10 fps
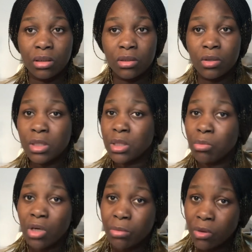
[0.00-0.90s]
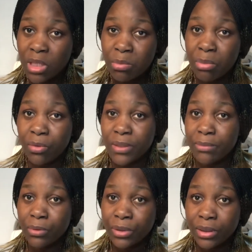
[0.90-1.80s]
Don't smoke because people are
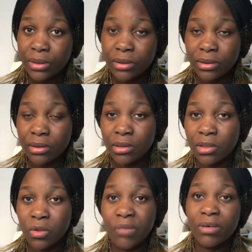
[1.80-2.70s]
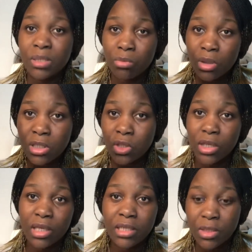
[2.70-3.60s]
smoking. You never smoked in your
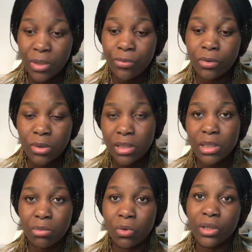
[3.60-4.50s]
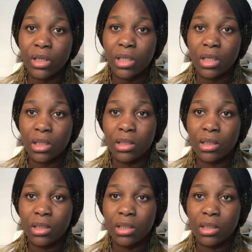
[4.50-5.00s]
country. Why will you start smoking here?